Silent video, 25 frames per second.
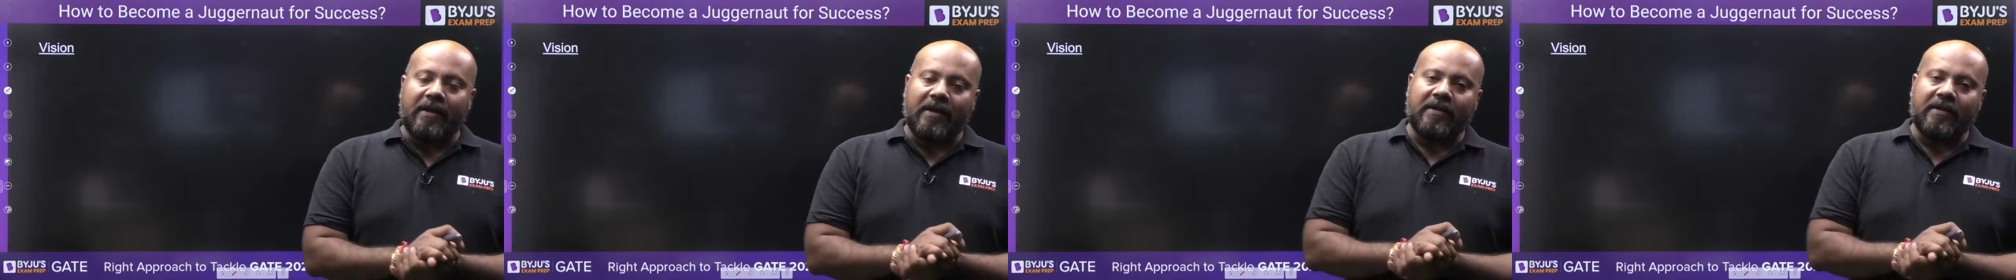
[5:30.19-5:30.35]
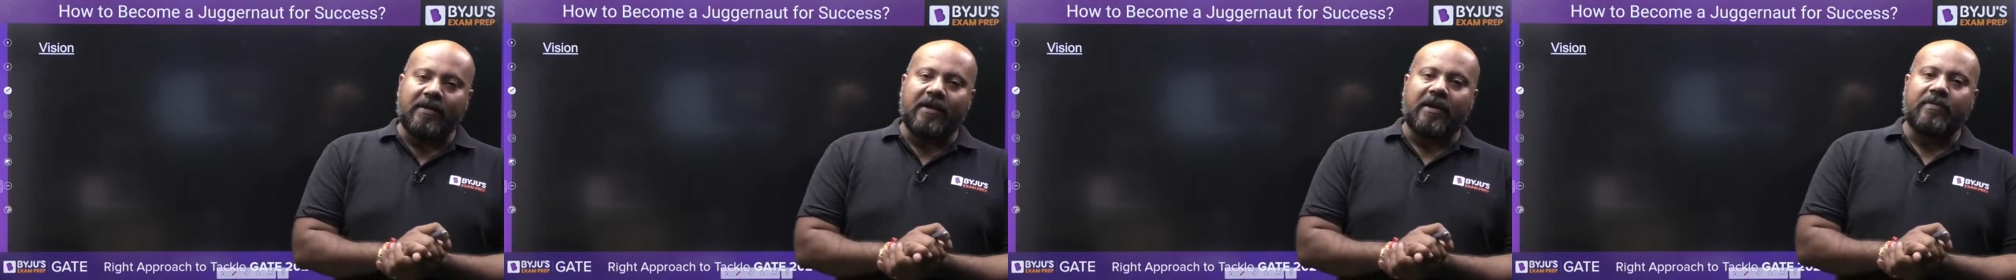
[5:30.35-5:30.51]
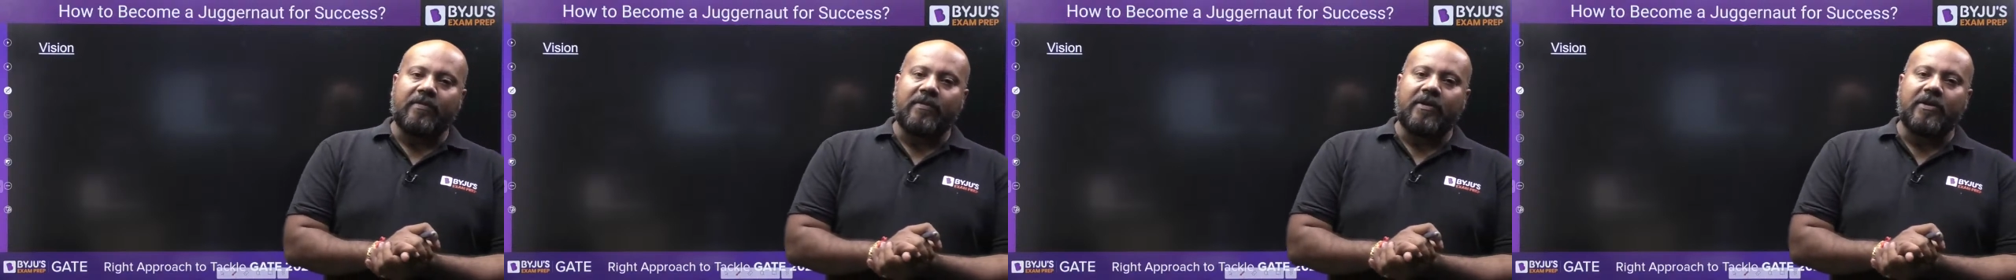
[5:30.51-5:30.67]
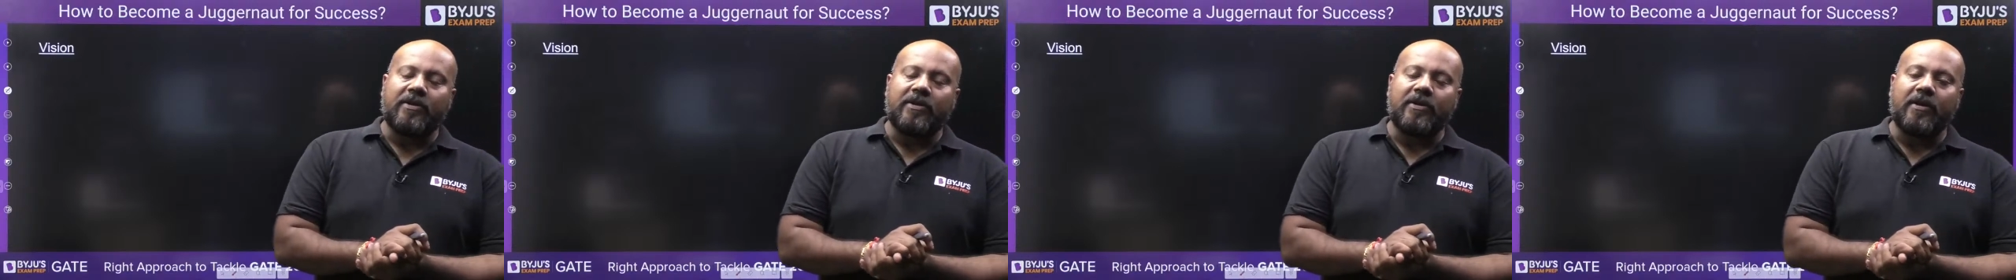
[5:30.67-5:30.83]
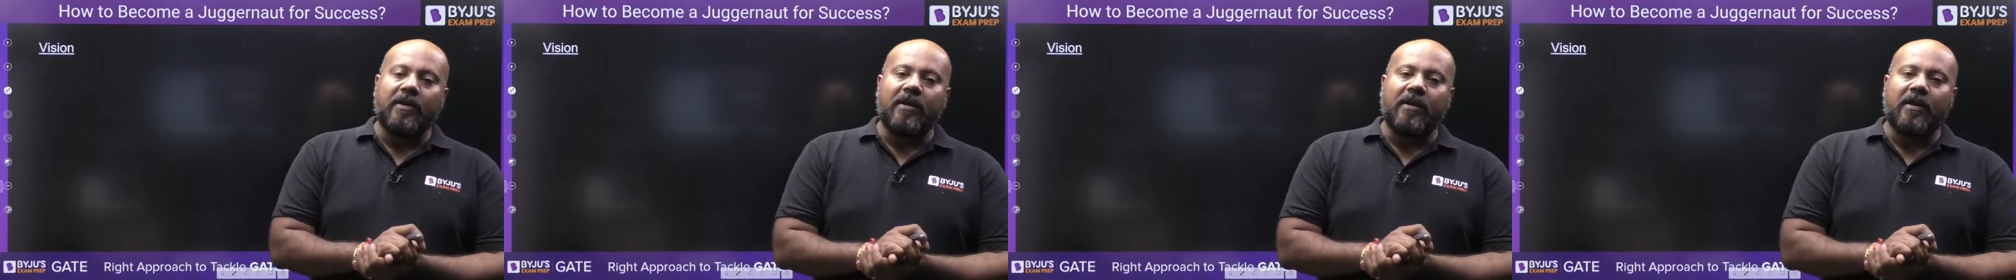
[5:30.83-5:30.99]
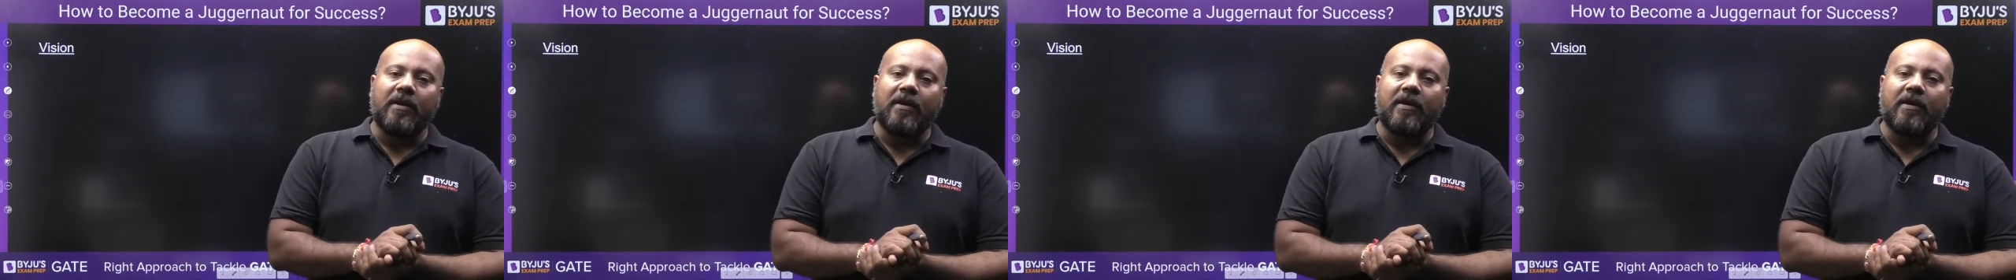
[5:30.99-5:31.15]

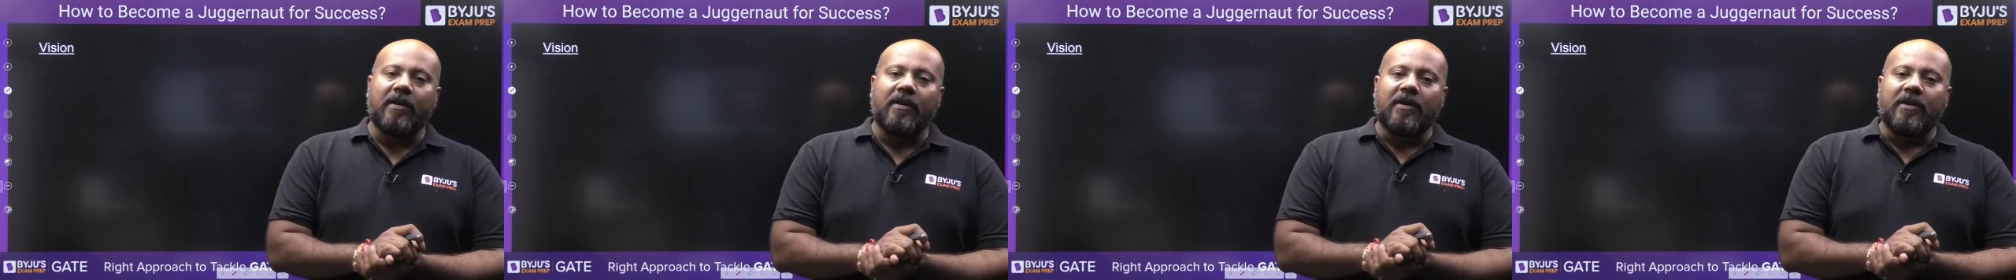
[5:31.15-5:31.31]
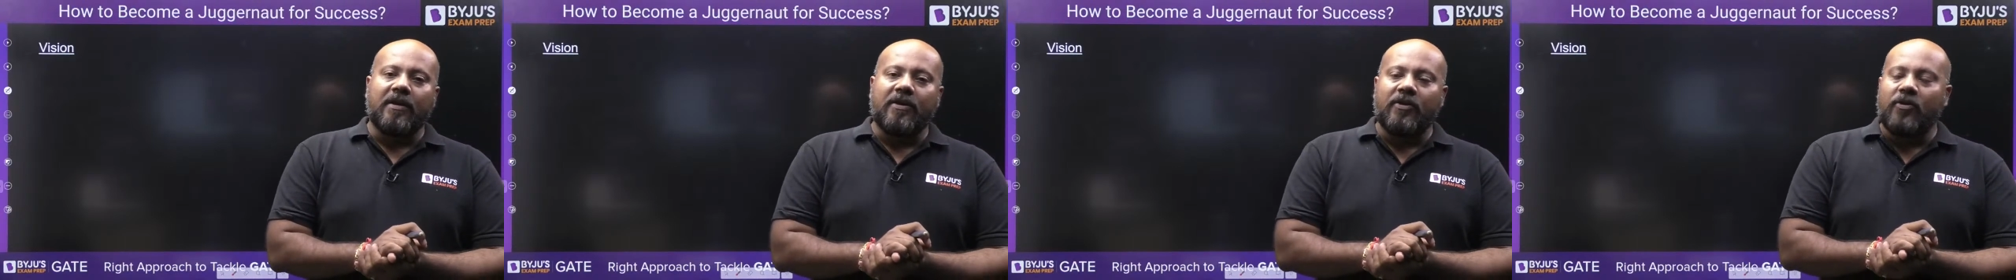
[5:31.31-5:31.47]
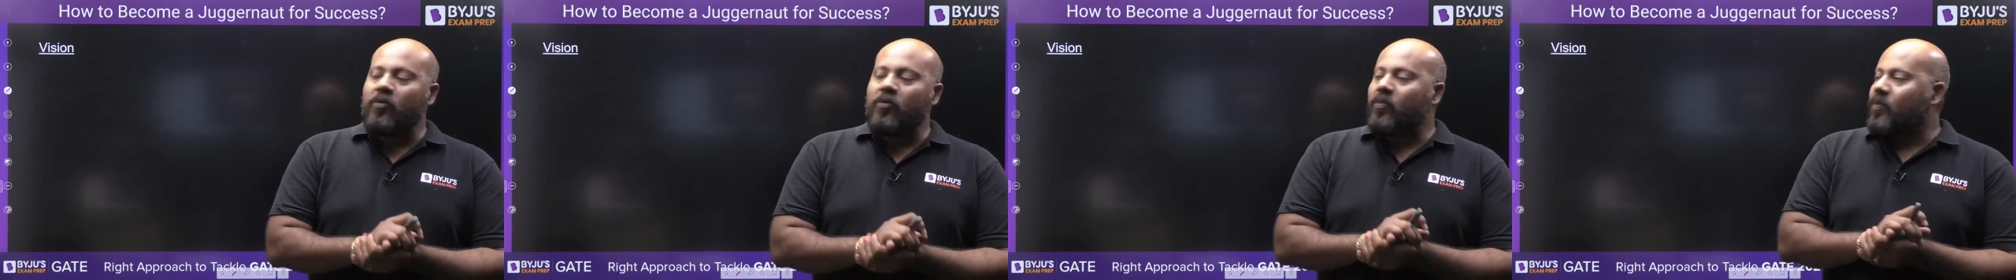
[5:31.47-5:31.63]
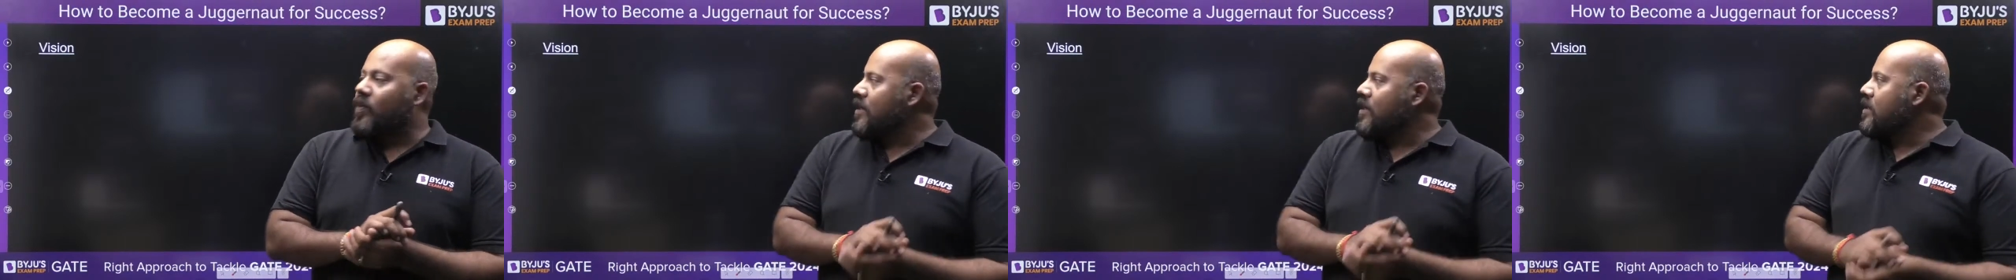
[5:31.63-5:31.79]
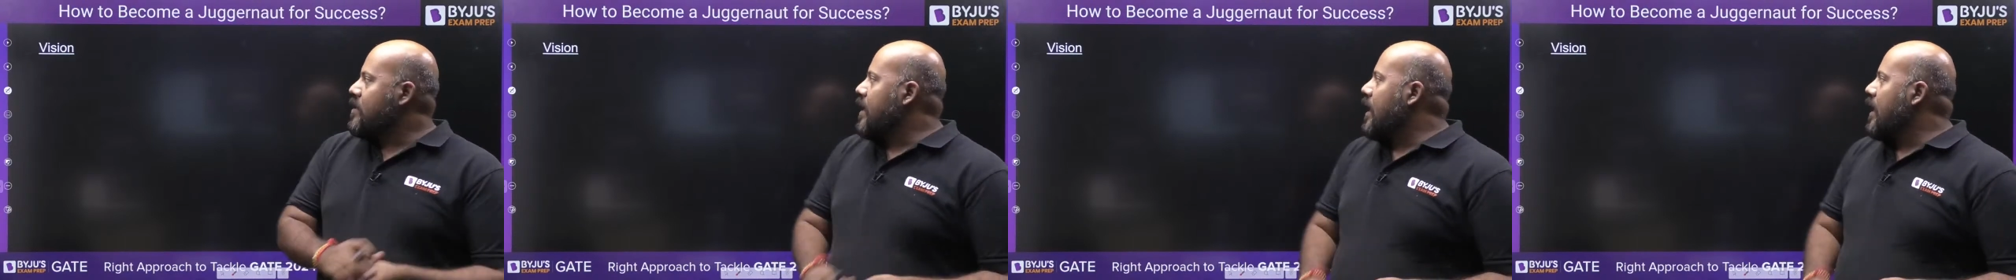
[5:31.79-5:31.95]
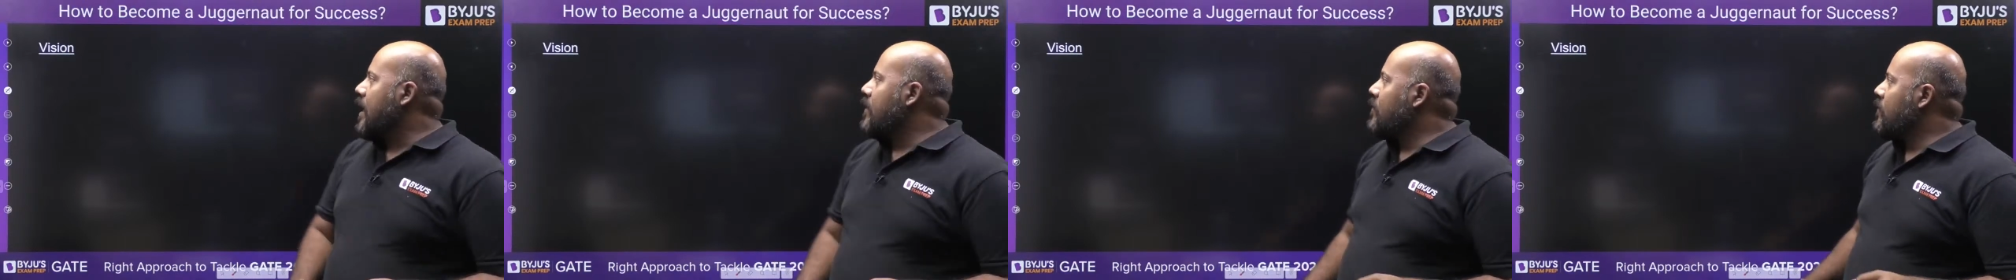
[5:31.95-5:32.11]
examination, you
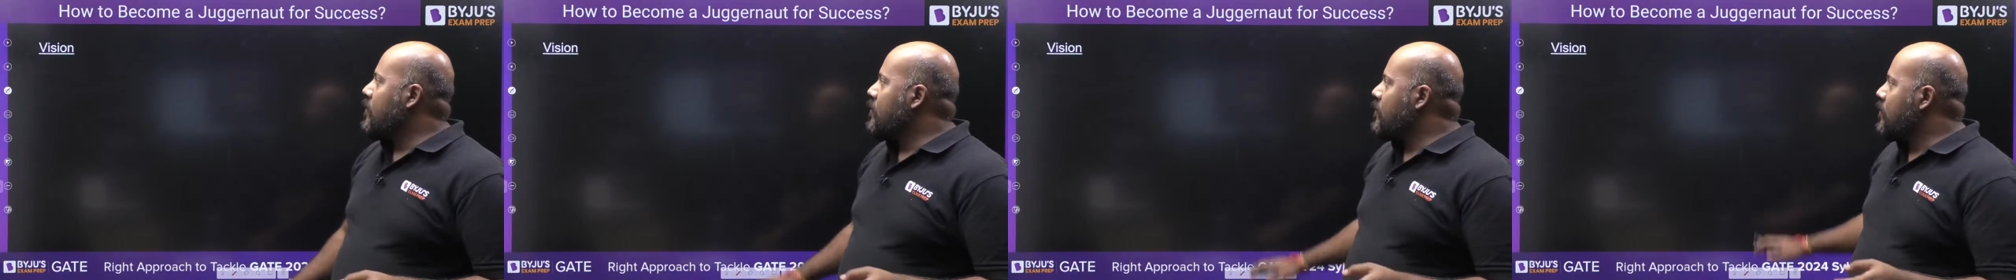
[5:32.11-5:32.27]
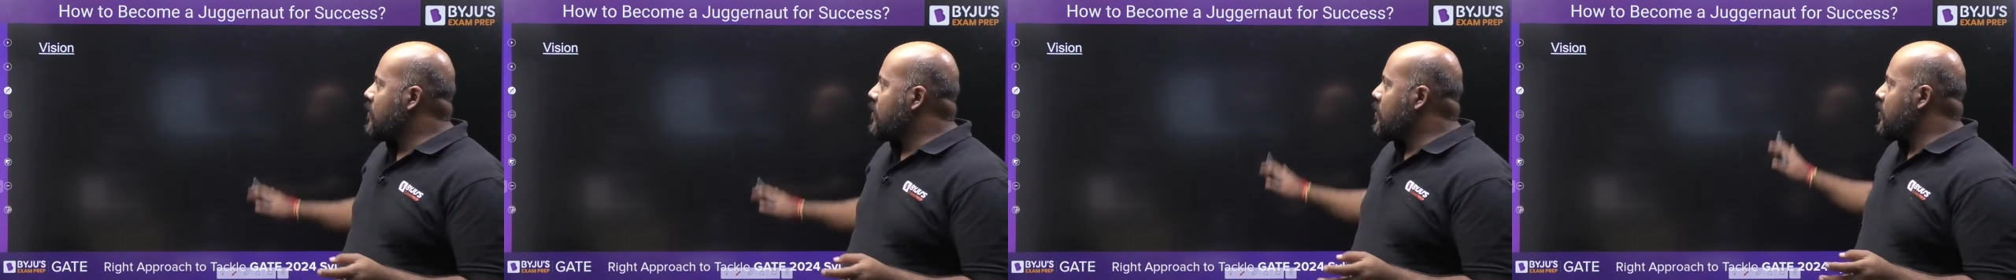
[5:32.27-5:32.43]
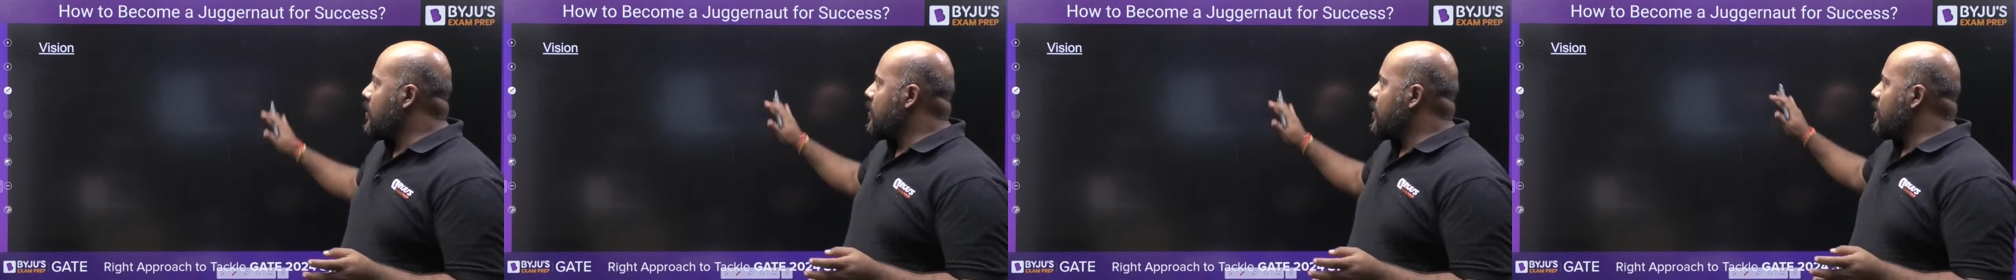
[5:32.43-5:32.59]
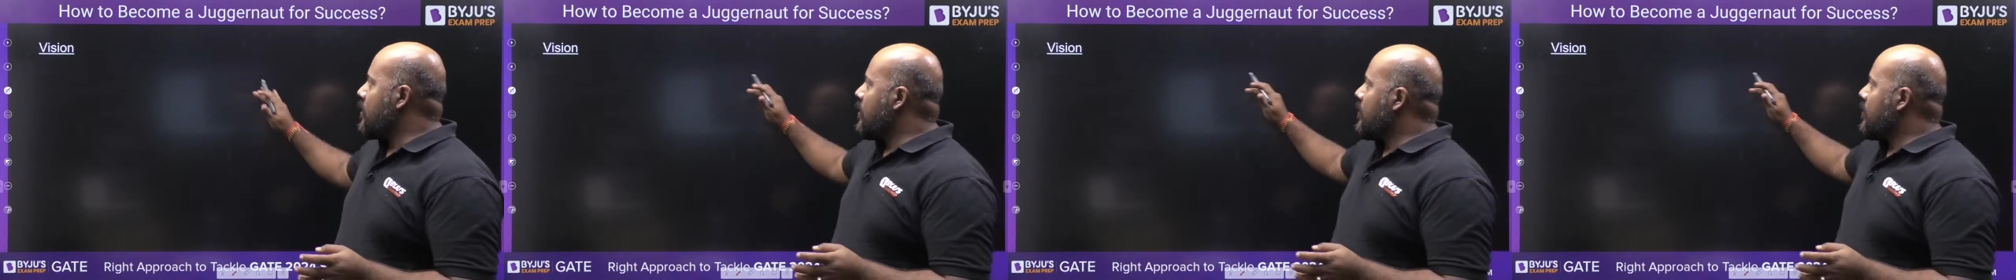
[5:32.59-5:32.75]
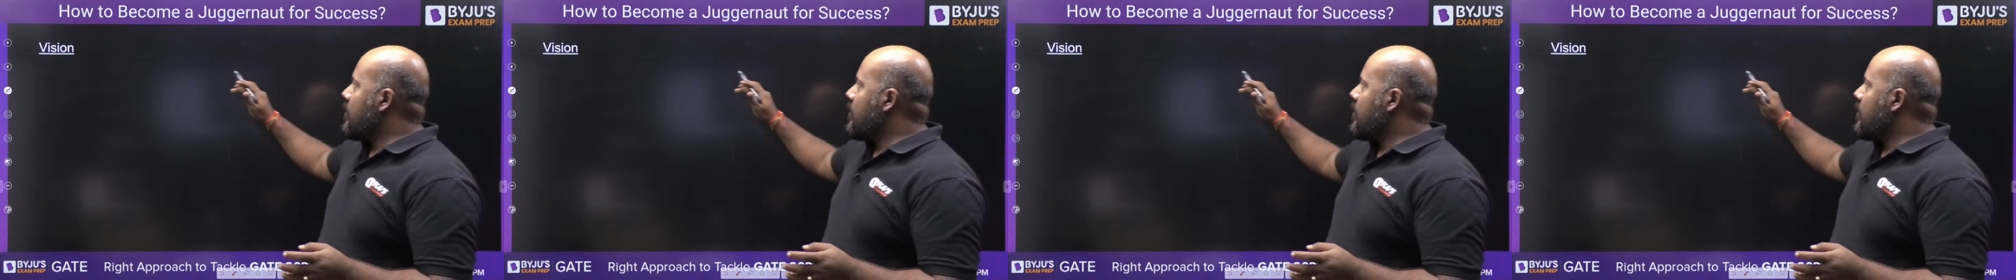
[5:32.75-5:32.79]
must have a vision.